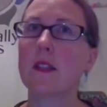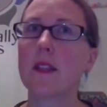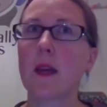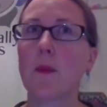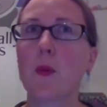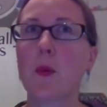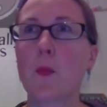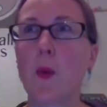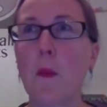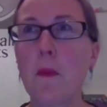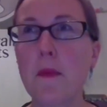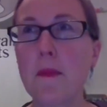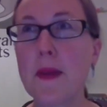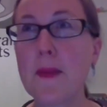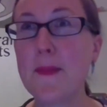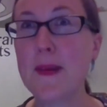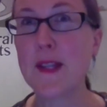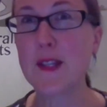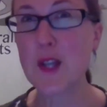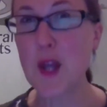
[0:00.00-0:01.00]
There would probably
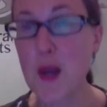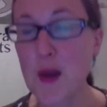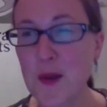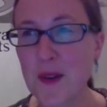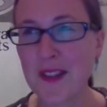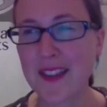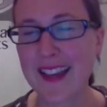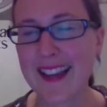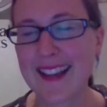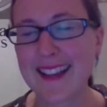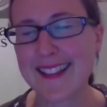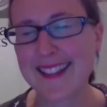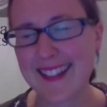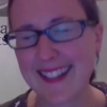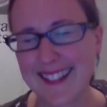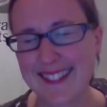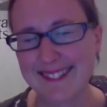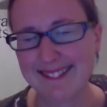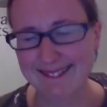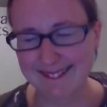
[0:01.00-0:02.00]
be two things.
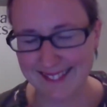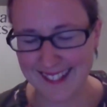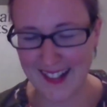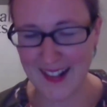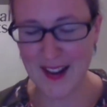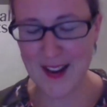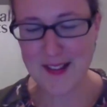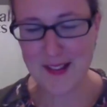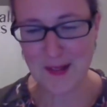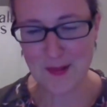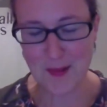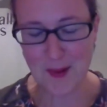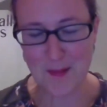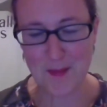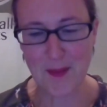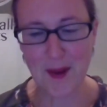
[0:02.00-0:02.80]
I know you did one,